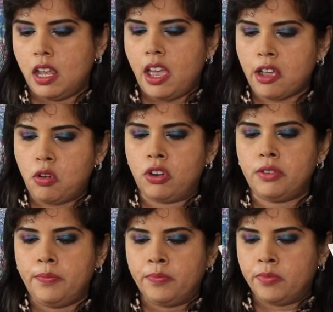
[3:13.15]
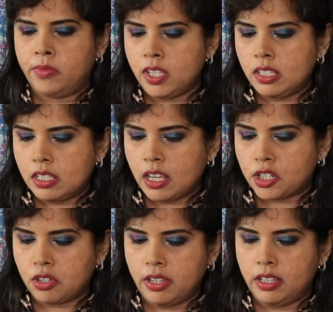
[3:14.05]
Hang on, this is
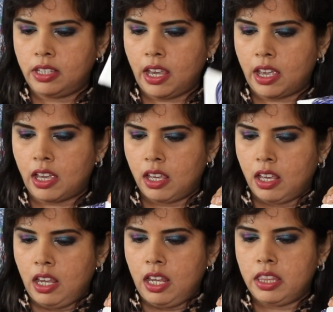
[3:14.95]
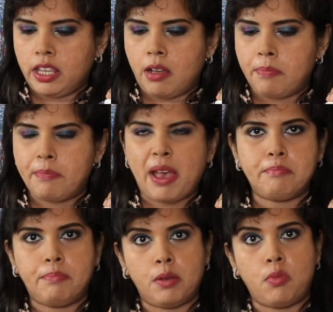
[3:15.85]
actually there in their
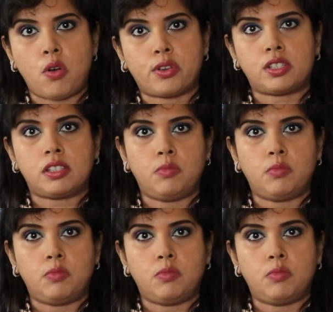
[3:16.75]
Pamper box,